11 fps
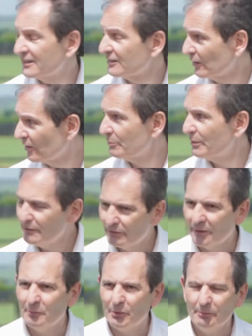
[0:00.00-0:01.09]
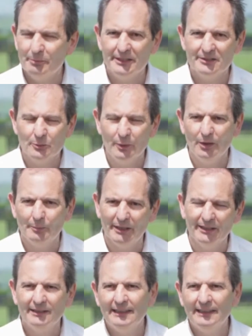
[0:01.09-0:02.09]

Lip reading: There's a lot of beef on the property as well, but